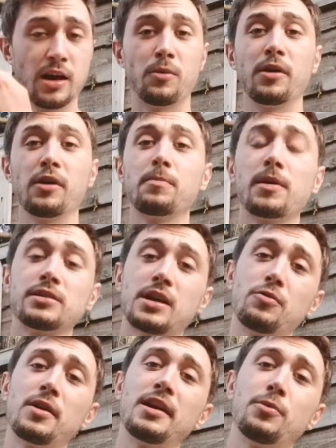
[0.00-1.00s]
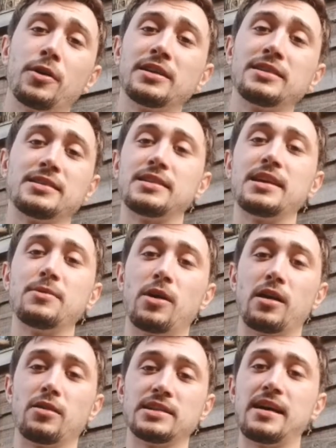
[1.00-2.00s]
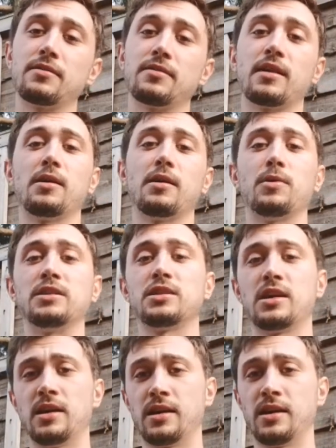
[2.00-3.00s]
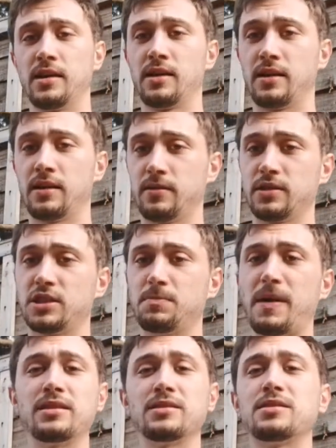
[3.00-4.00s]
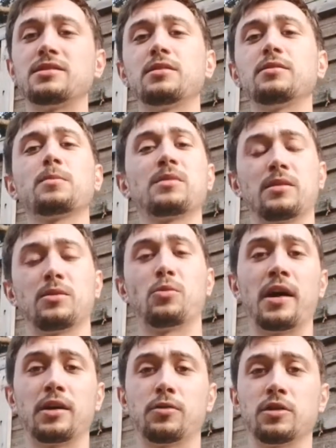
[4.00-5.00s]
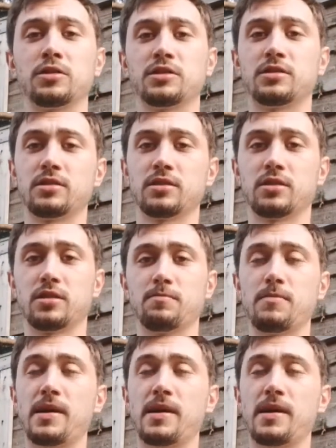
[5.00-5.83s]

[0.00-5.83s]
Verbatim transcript: One of the birds I really wanted to see while I was out there, which spans way across the